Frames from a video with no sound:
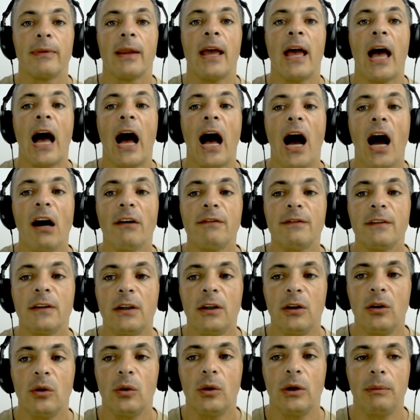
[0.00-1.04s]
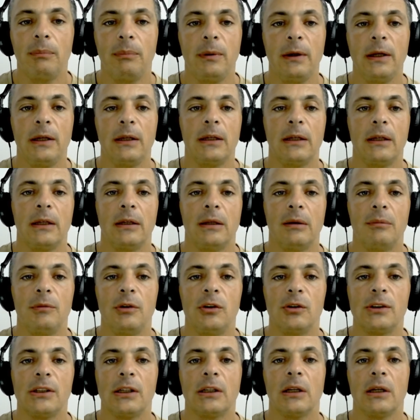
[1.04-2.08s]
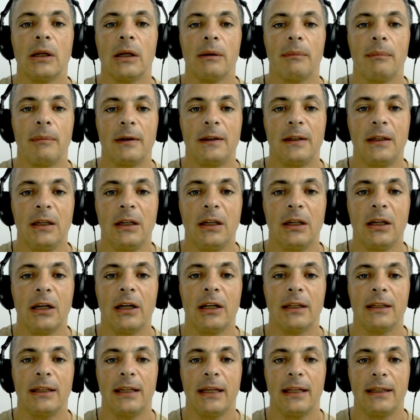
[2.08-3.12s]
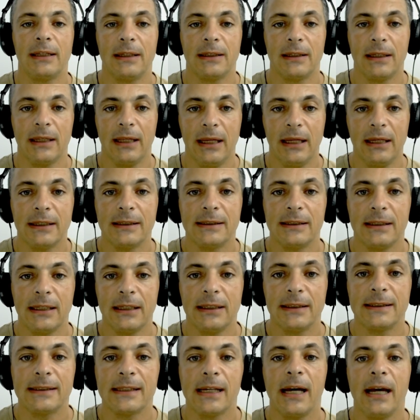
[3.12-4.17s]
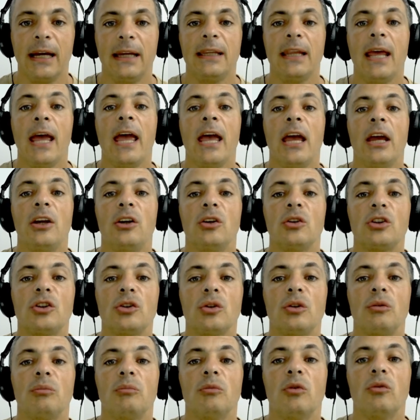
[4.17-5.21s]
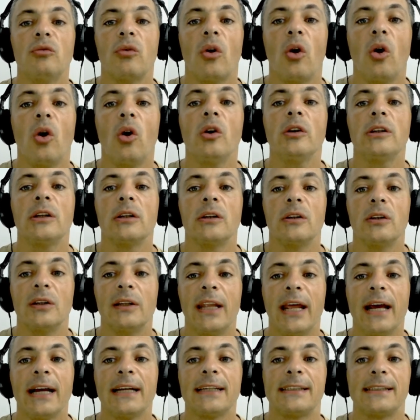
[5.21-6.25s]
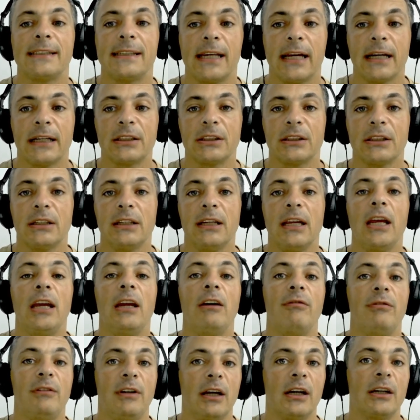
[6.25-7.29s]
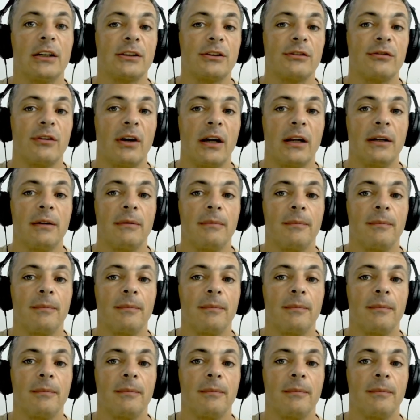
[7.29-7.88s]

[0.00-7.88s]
After you repeat the musical material that is inside, you should move on to the next section if there's one.